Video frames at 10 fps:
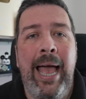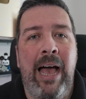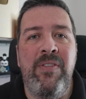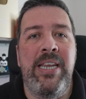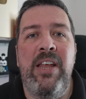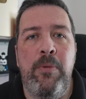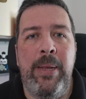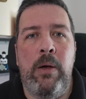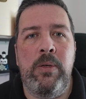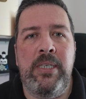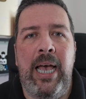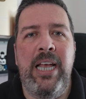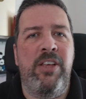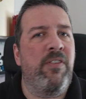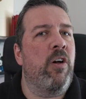Having never been
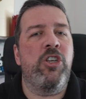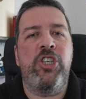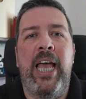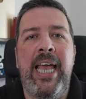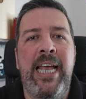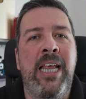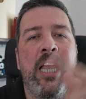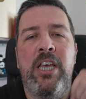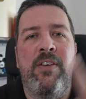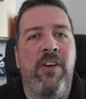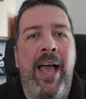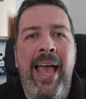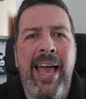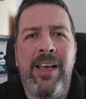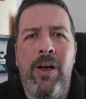outside, you've got shade, you've got
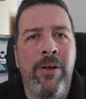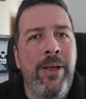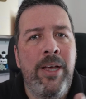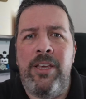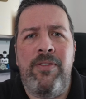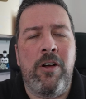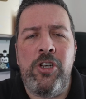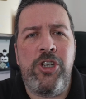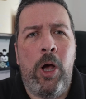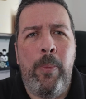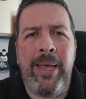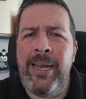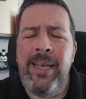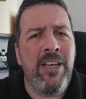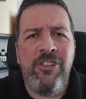aircon, you've got shopping.
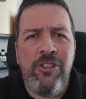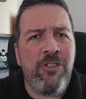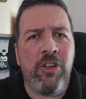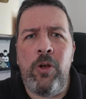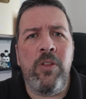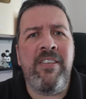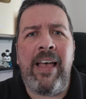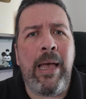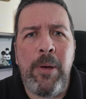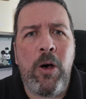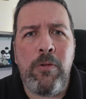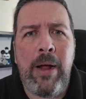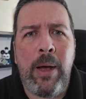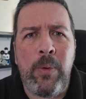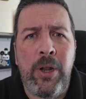It's just a good time all
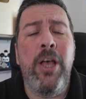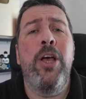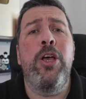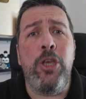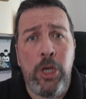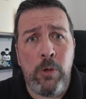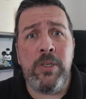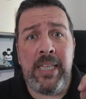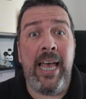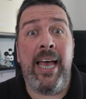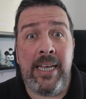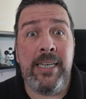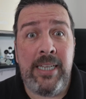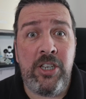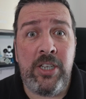round. Use the air
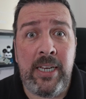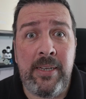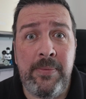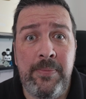conditioning.